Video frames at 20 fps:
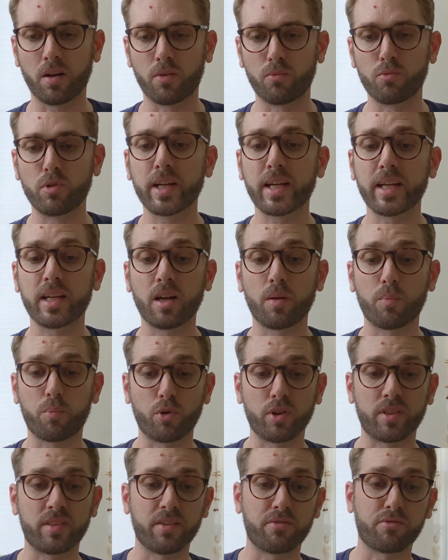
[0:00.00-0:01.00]
rig it up
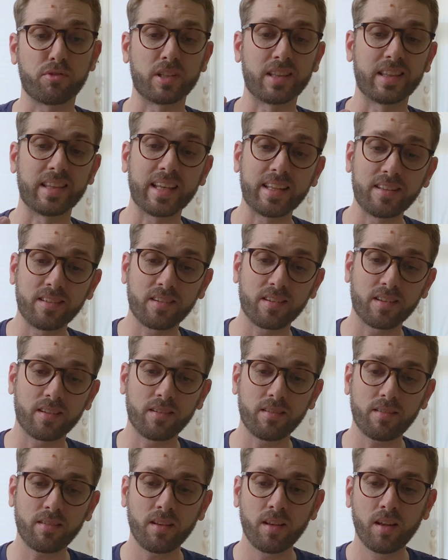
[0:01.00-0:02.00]
with different
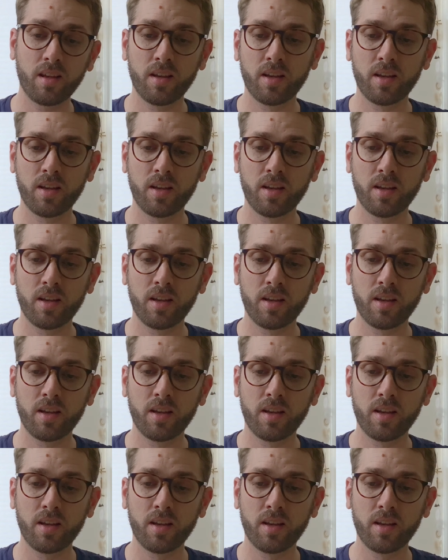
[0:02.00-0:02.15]
lenses.